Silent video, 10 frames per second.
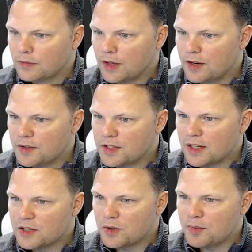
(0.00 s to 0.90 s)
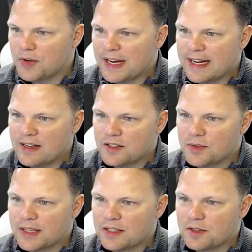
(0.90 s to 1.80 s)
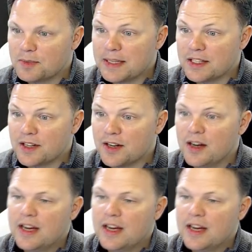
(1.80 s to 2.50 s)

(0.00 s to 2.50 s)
All right, we still got 12.9, so we got some space on here.